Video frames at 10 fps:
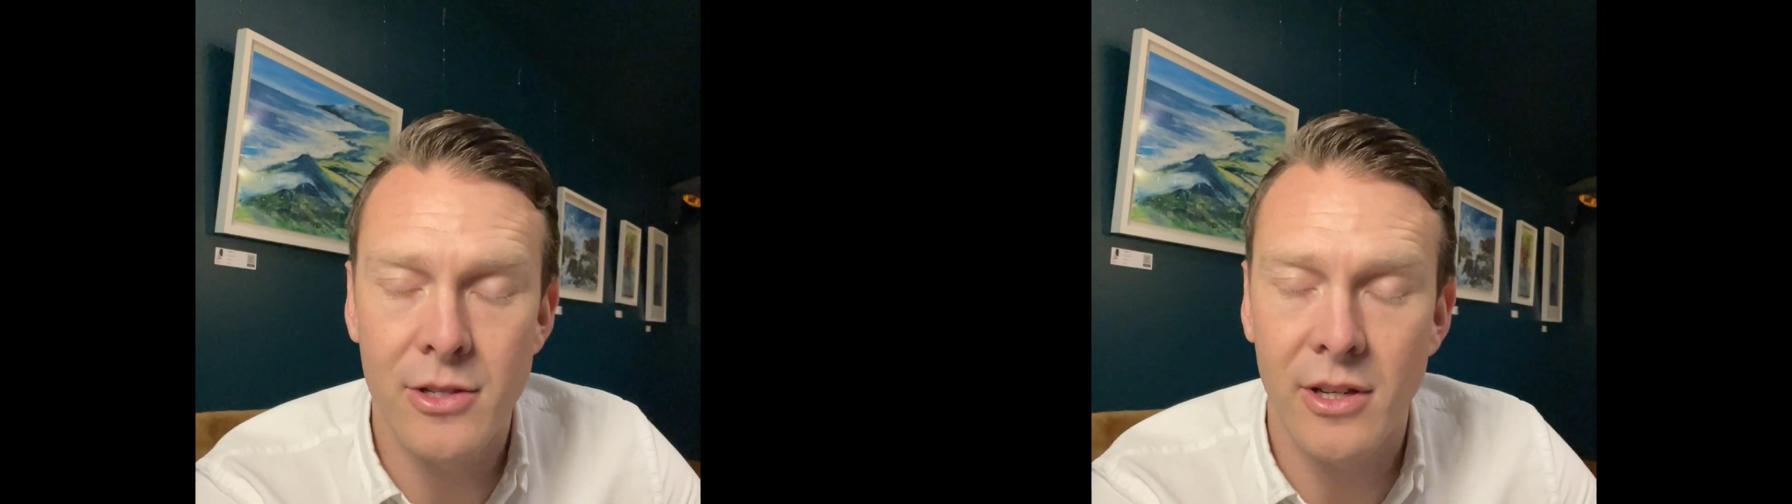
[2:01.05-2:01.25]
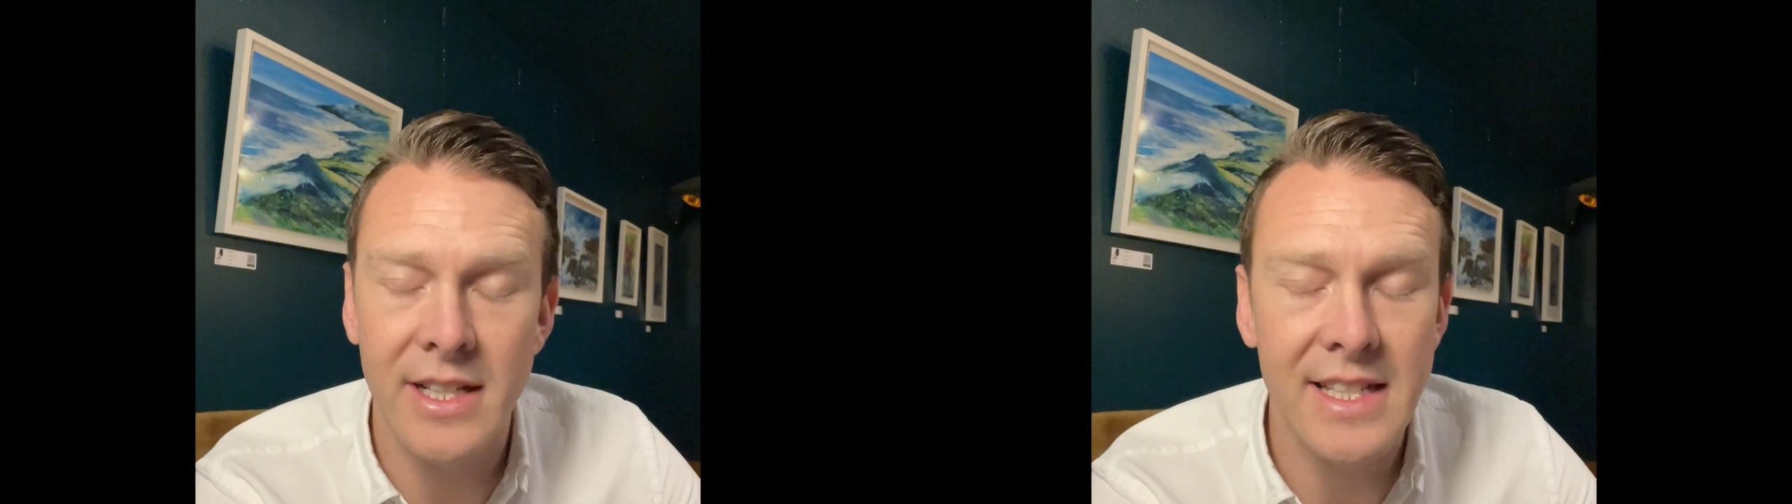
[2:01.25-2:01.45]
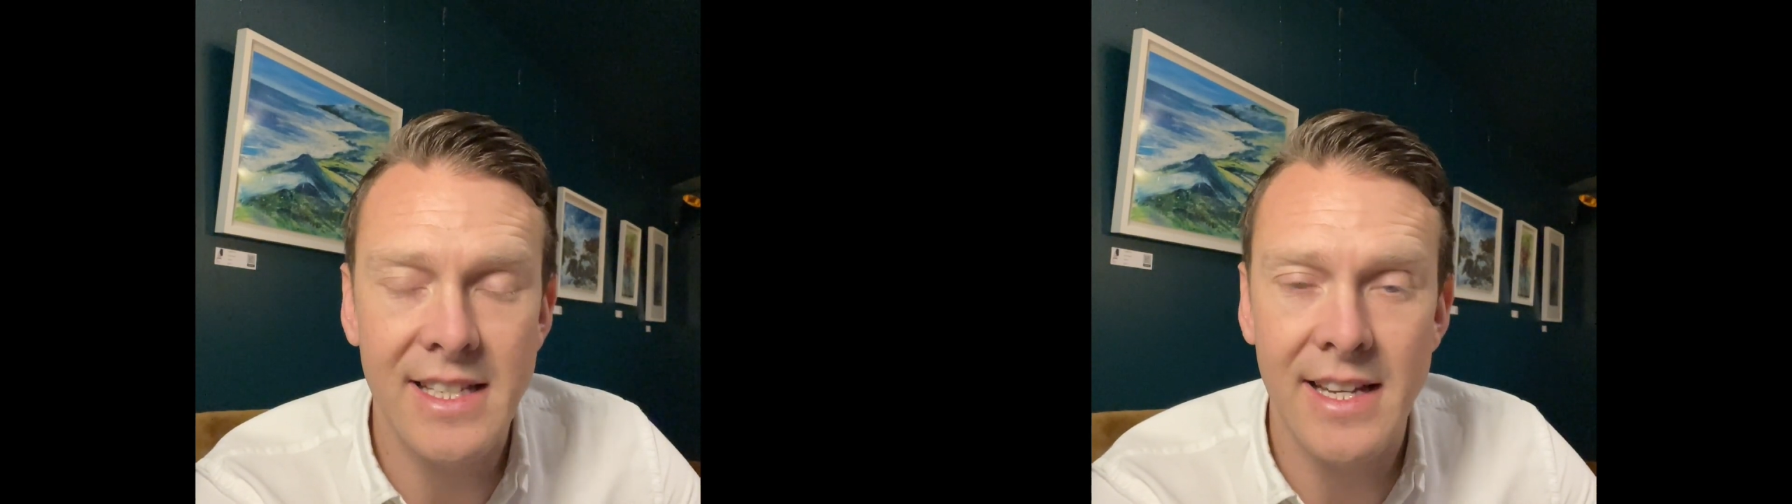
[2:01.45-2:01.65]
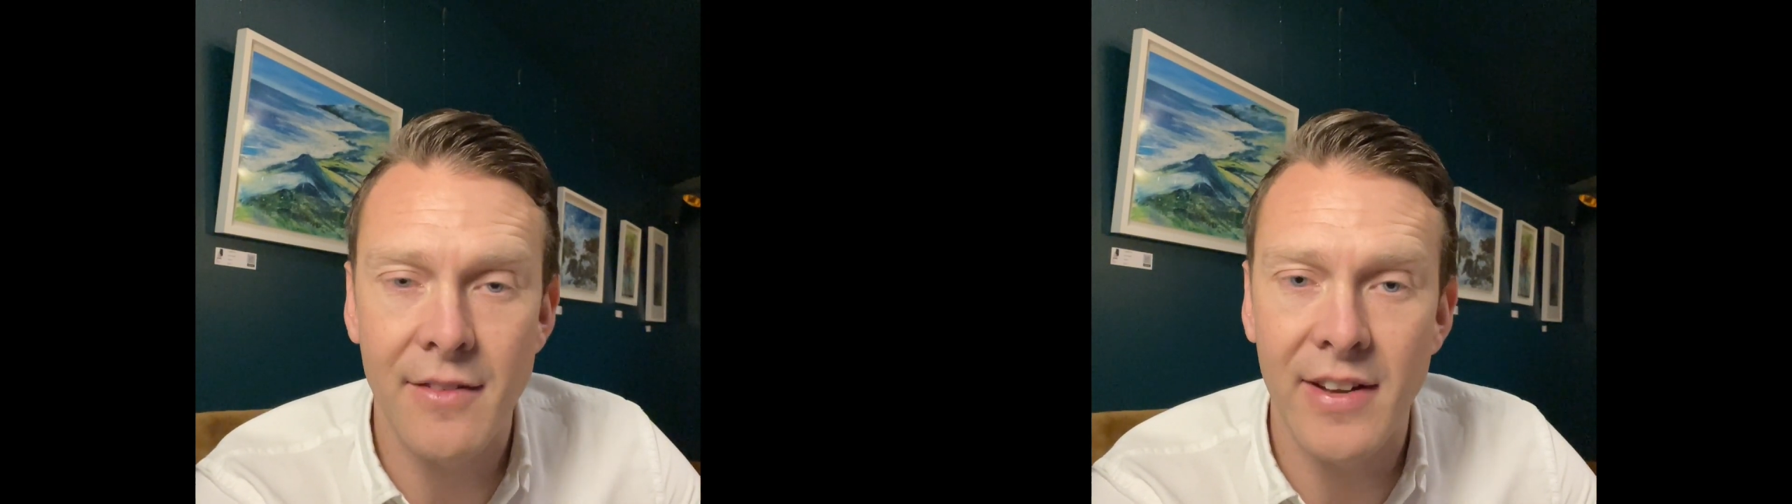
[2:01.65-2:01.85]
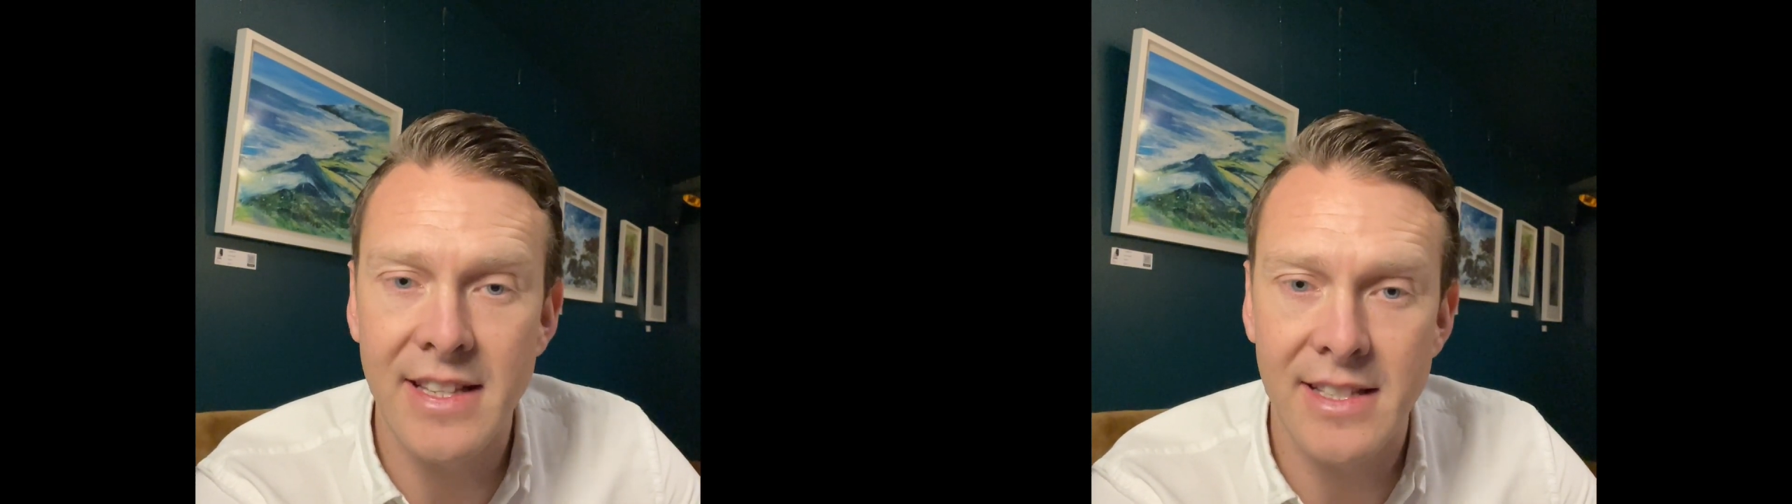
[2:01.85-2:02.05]
starting to see
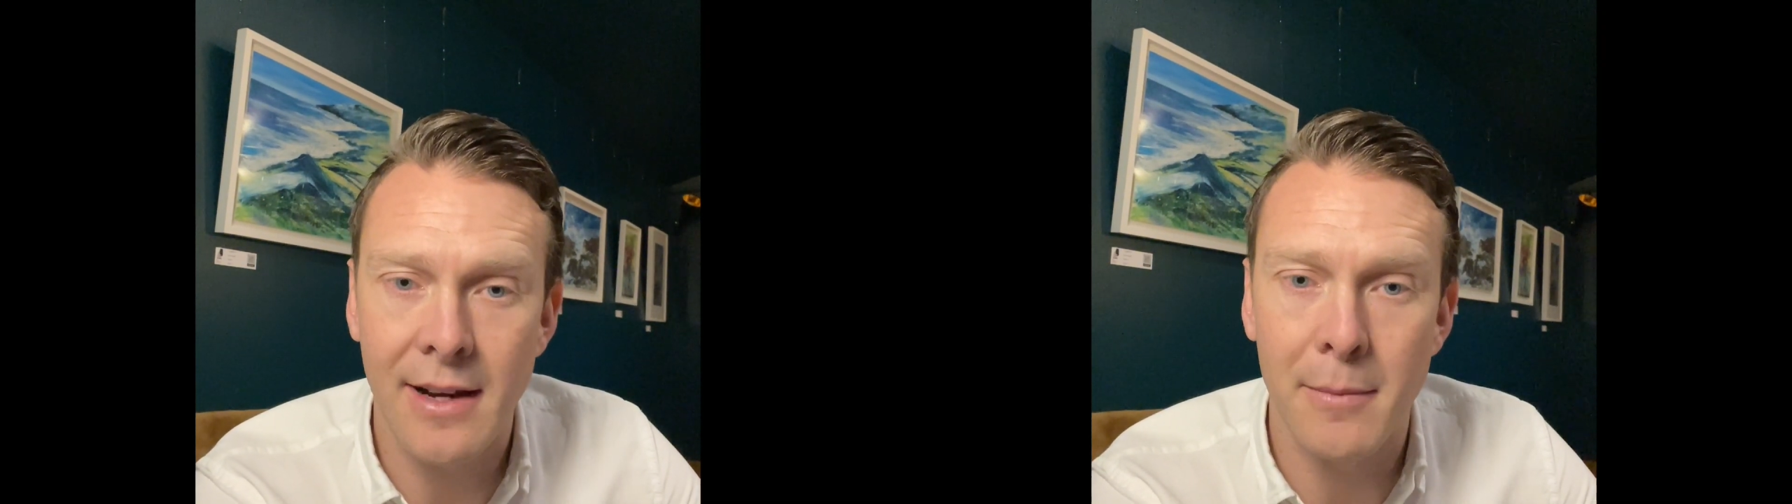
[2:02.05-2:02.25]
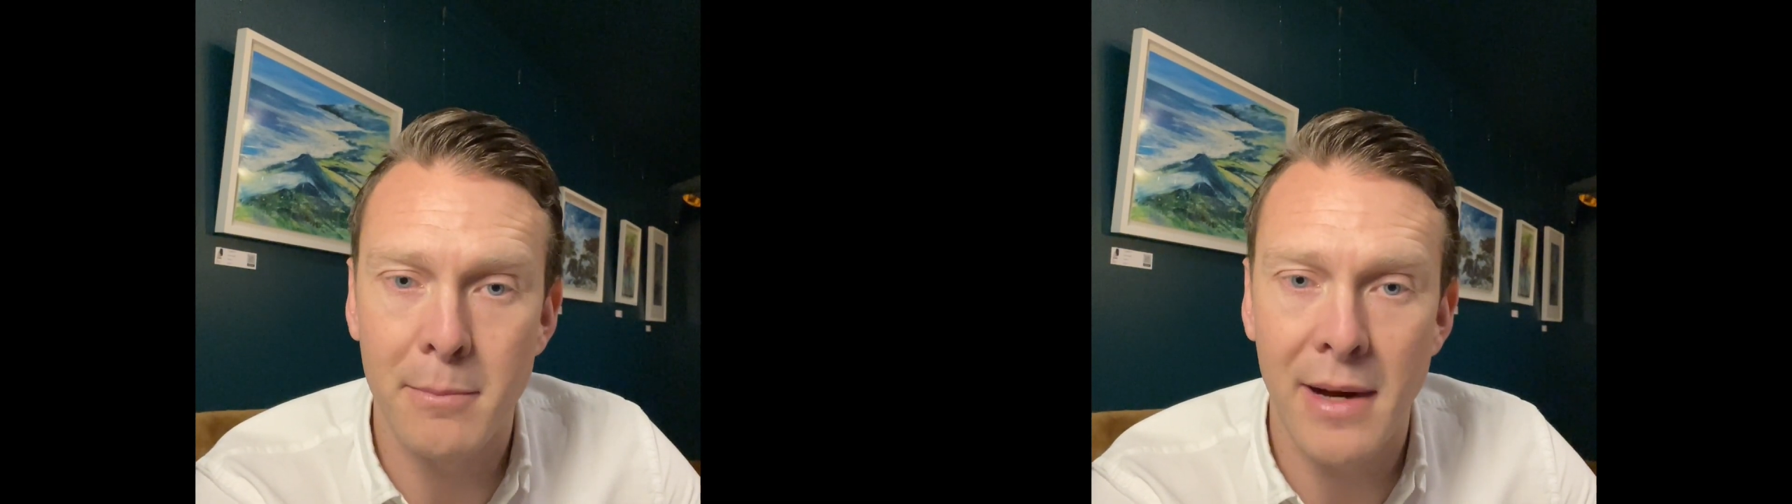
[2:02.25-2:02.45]
events come